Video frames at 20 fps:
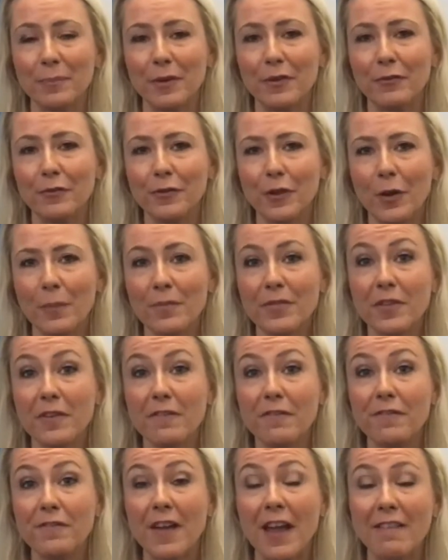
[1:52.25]
but from
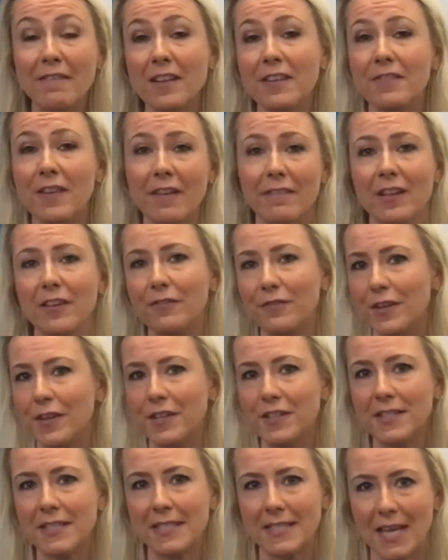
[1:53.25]
the very, very
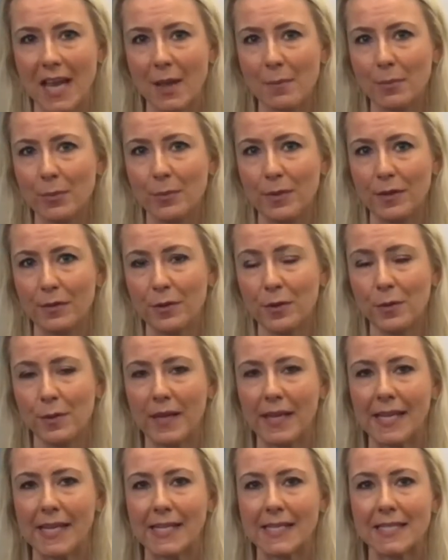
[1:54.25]
first step with
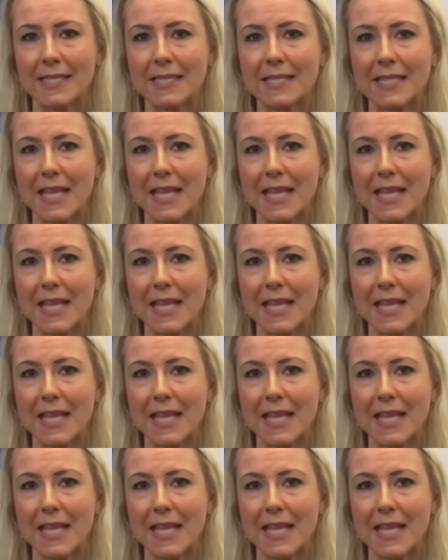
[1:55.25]
Queen's,